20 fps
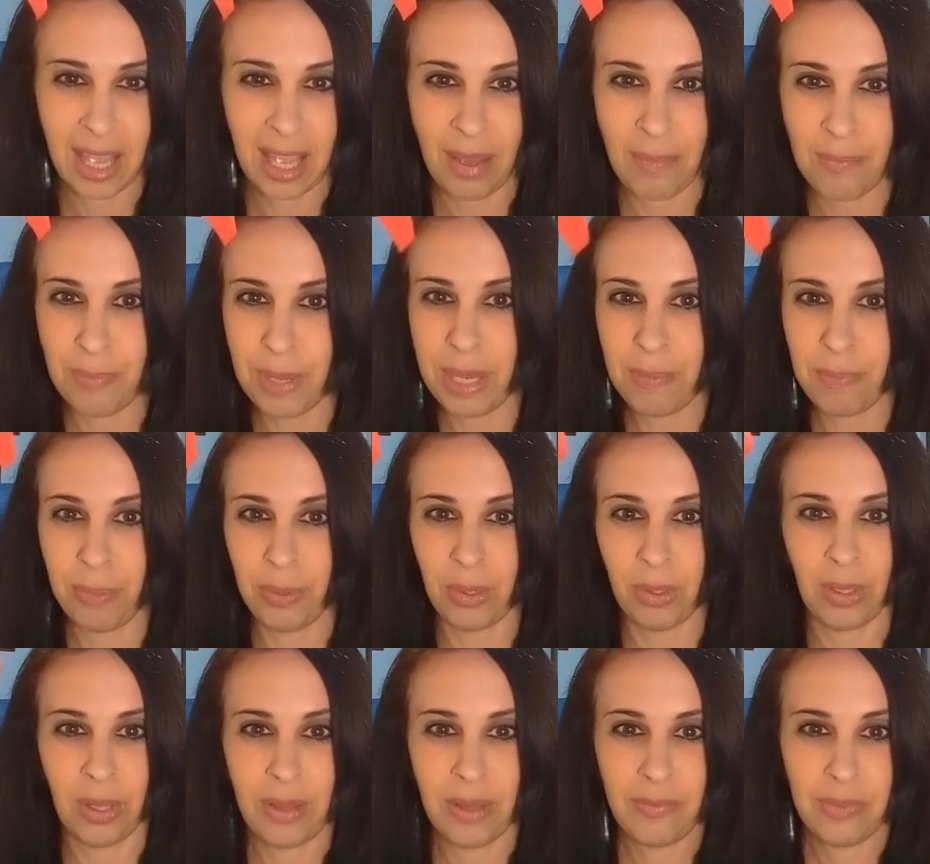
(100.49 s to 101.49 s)
And
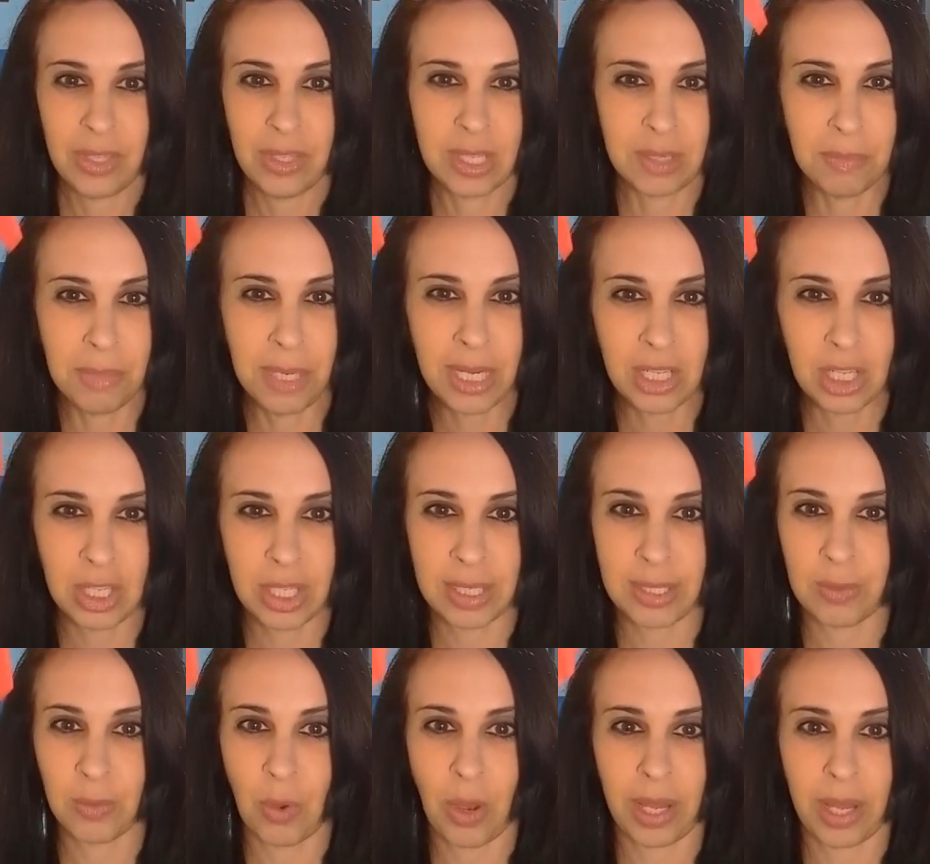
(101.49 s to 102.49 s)
people diminish
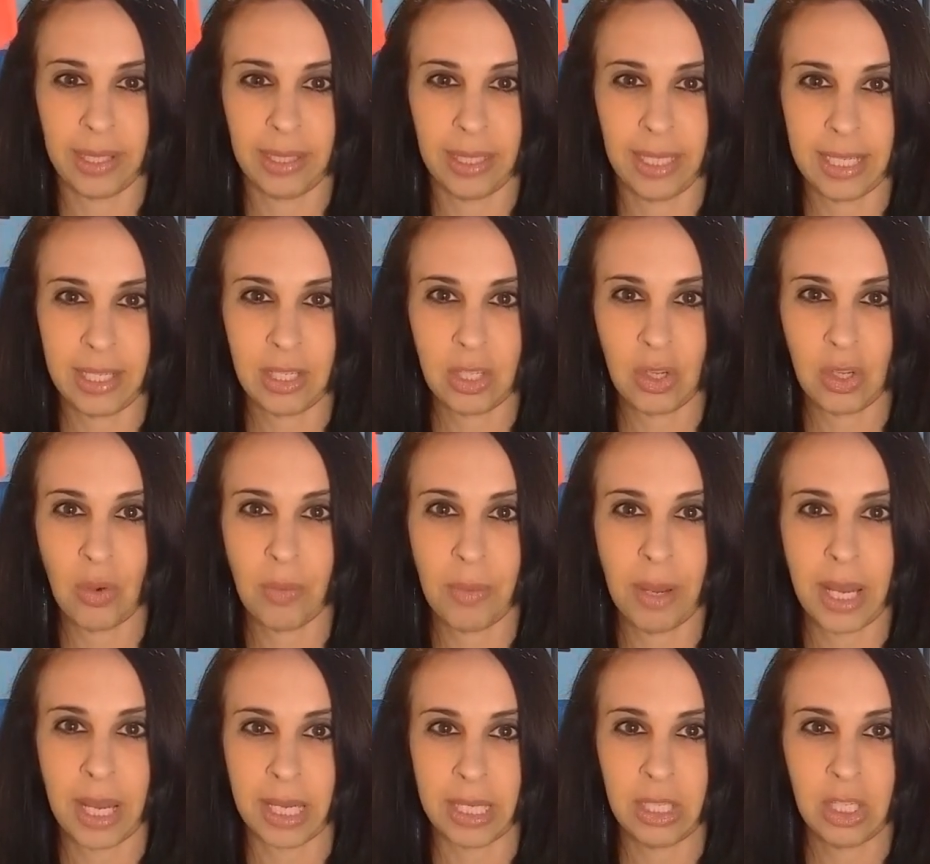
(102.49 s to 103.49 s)
this one like so
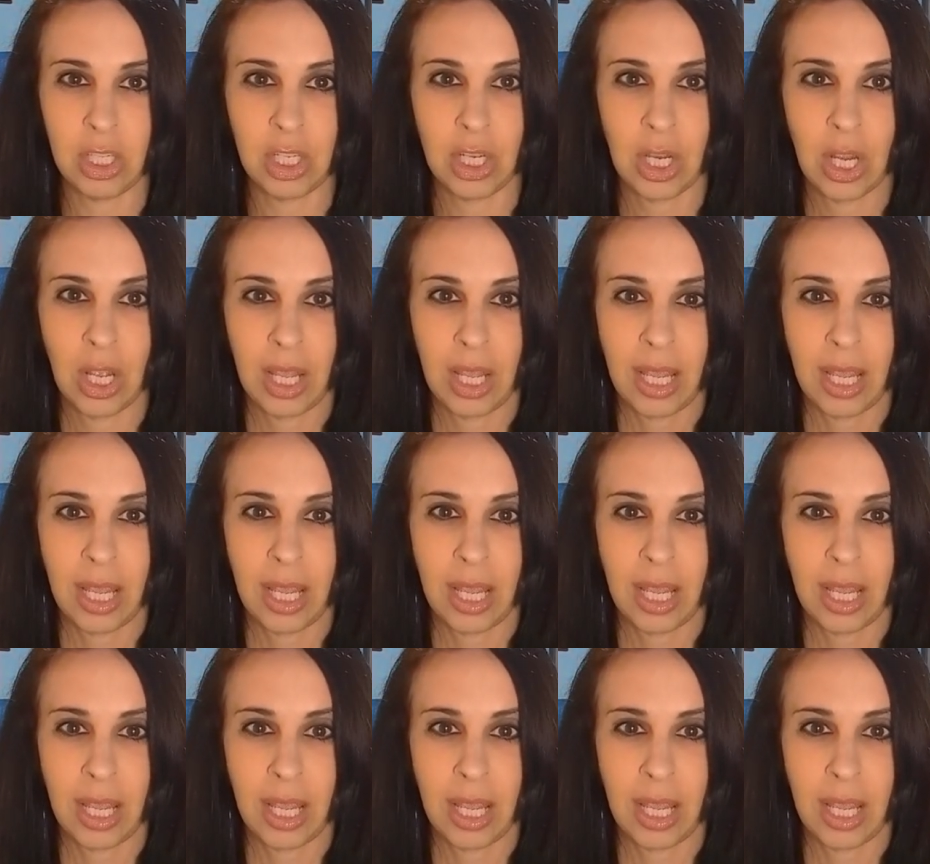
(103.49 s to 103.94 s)
much.